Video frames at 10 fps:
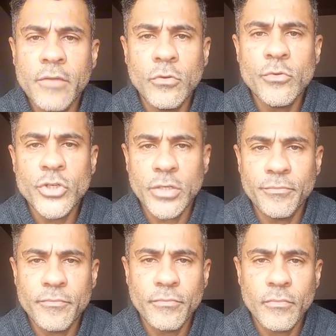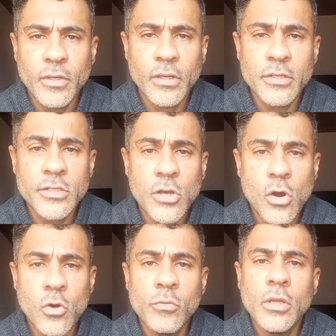revolution. It's
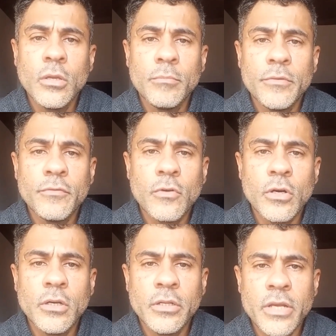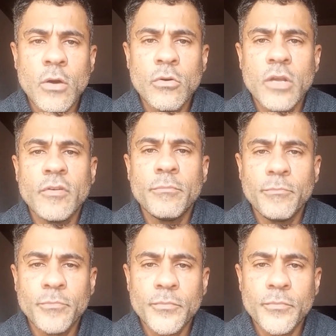called Before the Algorithm.